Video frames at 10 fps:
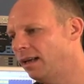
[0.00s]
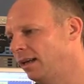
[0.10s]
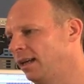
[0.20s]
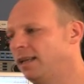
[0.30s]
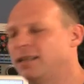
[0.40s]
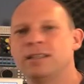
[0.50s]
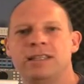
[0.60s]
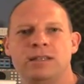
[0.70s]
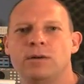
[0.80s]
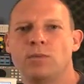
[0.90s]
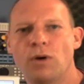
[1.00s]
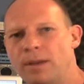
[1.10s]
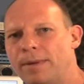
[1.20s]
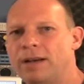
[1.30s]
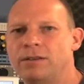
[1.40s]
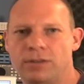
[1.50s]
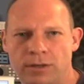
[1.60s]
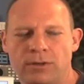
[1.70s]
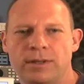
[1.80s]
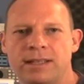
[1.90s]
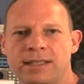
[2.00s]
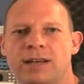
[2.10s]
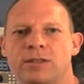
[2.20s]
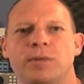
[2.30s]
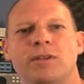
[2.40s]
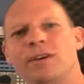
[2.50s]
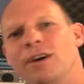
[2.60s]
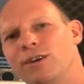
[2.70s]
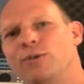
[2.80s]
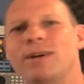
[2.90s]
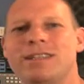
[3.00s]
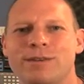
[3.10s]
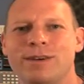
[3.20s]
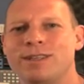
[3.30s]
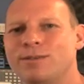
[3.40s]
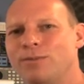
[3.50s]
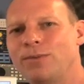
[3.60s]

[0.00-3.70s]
He doesn't need to worry about doing all that sales, but the rest of us,